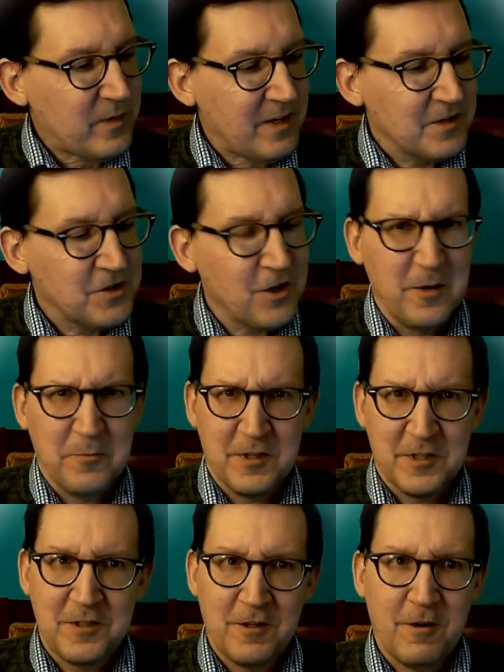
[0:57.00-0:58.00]
So I'm going
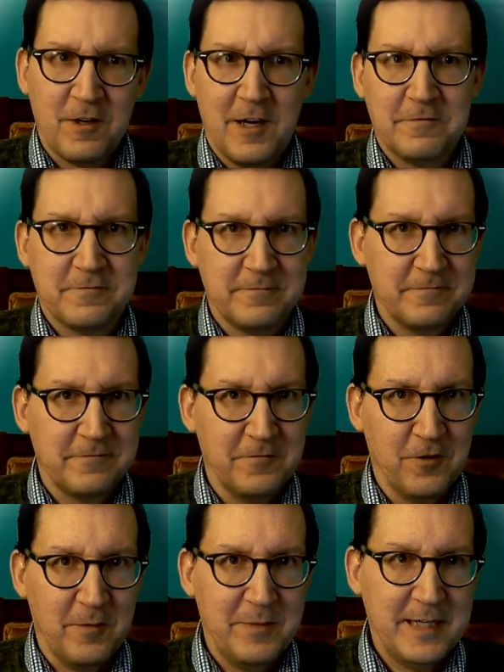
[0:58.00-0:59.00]
to start off from the
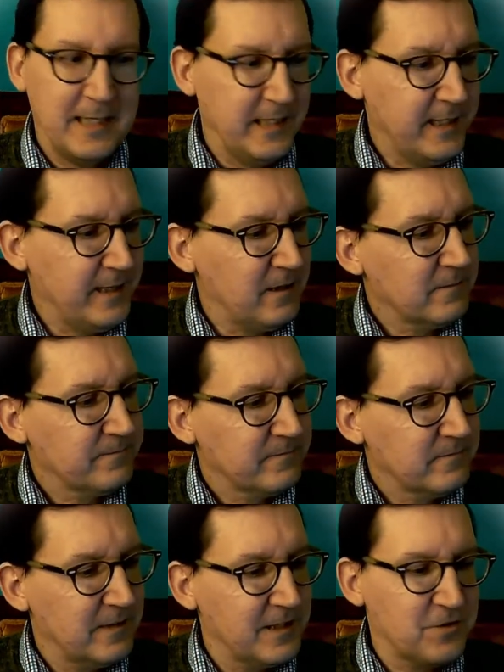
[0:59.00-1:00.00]
very beginning here.
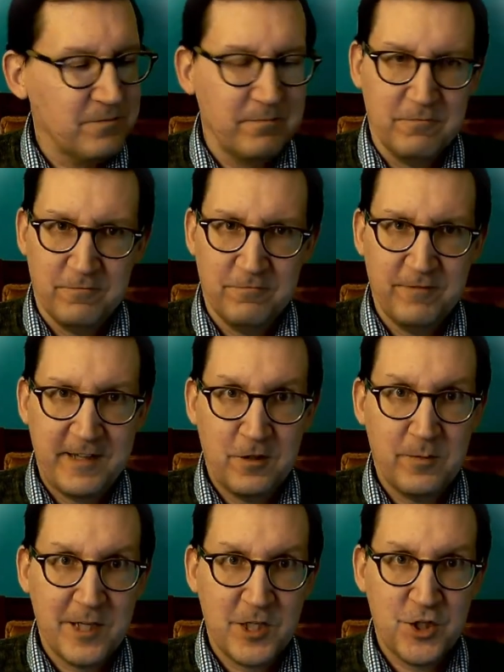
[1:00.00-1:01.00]
Let's read the
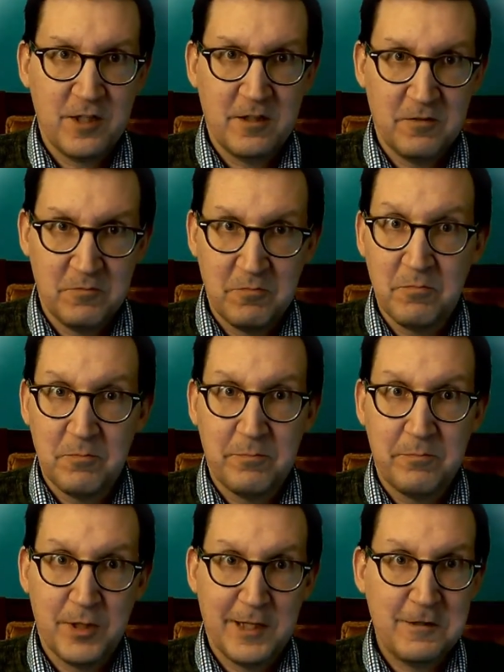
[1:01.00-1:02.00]
question
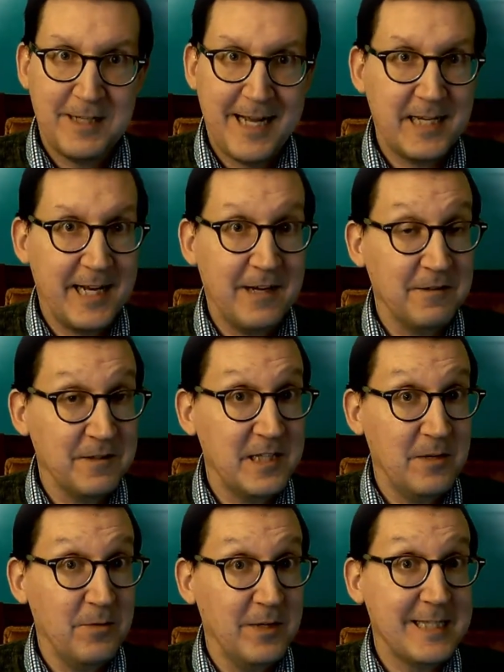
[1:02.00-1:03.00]
and pull our data out and
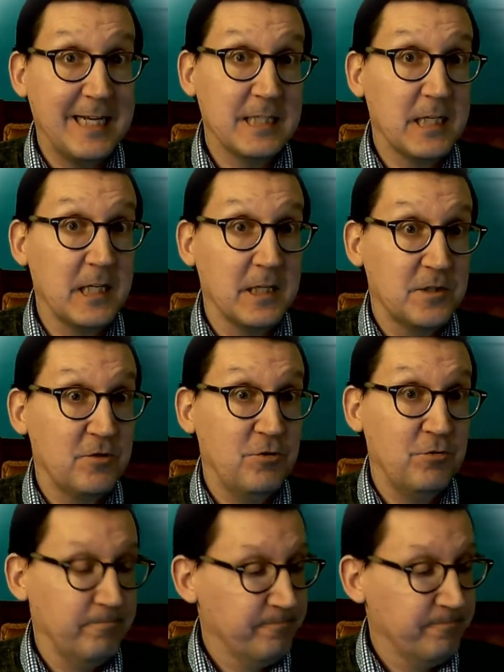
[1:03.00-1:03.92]
see what it's asking us to do.